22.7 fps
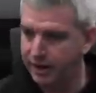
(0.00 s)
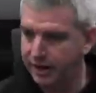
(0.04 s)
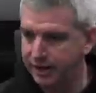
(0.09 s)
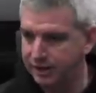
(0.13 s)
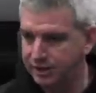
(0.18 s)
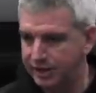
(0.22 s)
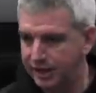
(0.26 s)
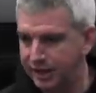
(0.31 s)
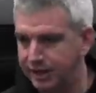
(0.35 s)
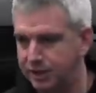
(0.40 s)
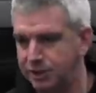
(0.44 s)
Like I
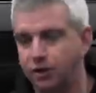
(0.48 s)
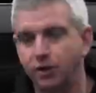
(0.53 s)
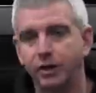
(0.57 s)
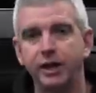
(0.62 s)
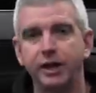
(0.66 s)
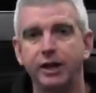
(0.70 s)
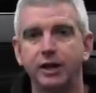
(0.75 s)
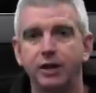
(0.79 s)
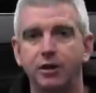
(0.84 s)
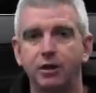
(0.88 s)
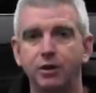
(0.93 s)
said, it's gonna
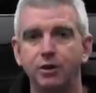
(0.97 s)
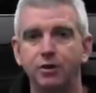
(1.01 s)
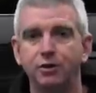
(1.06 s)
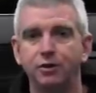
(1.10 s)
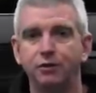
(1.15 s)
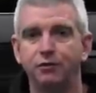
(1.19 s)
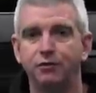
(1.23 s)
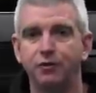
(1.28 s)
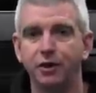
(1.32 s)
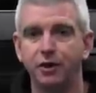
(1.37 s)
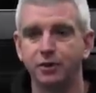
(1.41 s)
include
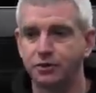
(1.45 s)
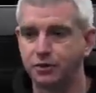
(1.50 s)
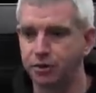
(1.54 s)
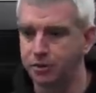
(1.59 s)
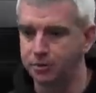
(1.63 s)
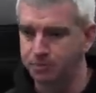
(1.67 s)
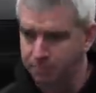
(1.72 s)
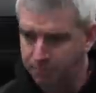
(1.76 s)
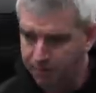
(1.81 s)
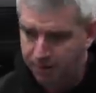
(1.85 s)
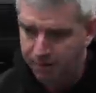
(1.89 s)
the
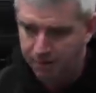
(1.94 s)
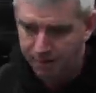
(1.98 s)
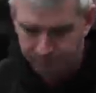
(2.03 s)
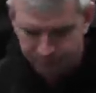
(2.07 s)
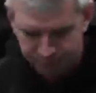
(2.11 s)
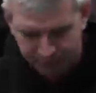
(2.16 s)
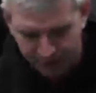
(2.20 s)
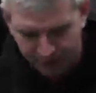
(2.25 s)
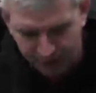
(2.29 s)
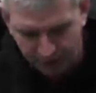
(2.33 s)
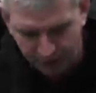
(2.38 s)
filter.
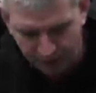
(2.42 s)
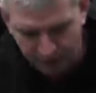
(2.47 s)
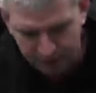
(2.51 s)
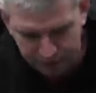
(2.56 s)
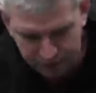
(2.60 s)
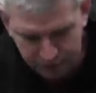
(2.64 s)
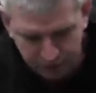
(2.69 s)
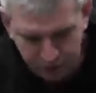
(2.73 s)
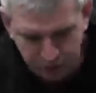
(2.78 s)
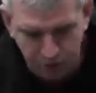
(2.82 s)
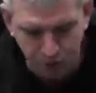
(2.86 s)
There are
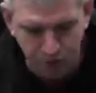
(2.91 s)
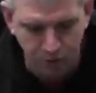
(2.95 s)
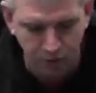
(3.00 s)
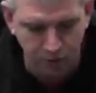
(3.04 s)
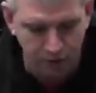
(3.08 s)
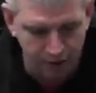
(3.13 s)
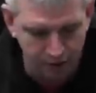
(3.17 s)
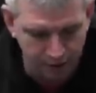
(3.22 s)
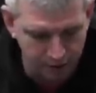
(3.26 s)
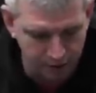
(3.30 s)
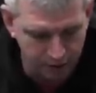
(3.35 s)

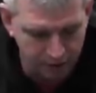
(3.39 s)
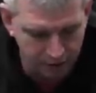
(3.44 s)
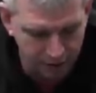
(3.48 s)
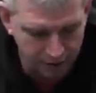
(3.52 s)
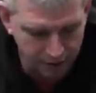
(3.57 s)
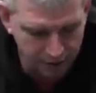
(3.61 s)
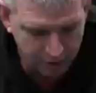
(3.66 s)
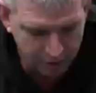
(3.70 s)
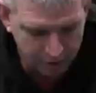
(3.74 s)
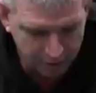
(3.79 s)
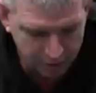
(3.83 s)
two
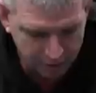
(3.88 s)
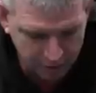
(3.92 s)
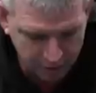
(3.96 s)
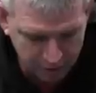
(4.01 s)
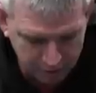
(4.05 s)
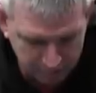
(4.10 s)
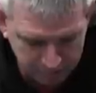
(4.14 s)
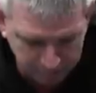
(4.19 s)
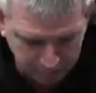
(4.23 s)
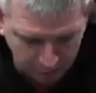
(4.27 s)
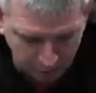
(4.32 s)

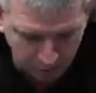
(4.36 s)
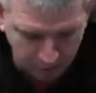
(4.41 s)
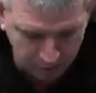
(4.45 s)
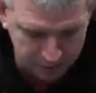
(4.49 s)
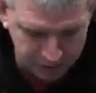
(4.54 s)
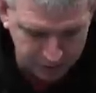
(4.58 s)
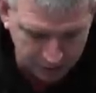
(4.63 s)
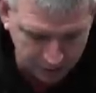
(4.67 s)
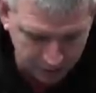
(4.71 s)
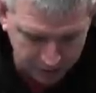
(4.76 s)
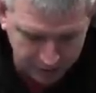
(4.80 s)

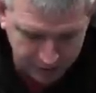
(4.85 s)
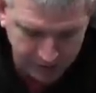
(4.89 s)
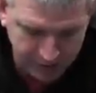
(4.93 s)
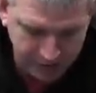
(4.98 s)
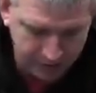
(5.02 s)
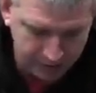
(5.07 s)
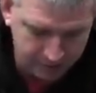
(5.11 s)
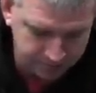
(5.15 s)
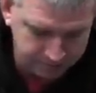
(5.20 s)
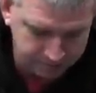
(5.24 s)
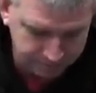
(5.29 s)
ports on
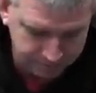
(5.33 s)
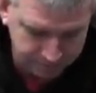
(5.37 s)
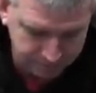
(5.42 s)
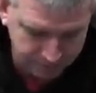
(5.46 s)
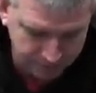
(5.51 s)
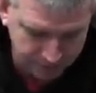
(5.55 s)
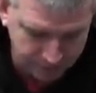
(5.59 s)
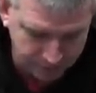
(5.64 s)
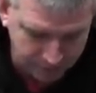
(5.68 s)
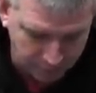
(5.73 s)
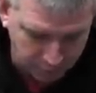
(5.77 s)
here,
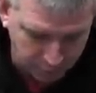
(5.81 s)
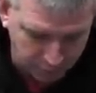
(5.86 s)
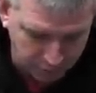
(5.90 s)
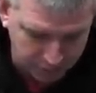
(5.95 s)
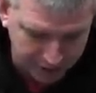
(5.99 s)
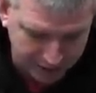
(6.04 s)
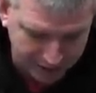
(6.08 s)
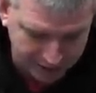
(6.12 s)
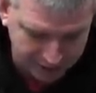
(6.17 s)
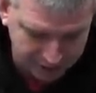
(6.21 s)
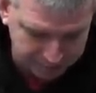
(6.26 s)
a
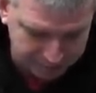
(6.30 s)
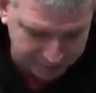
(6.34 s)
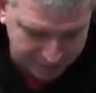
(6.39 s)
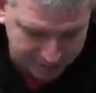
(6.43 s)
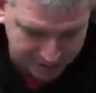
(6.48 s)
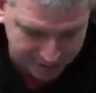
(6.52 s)
1 8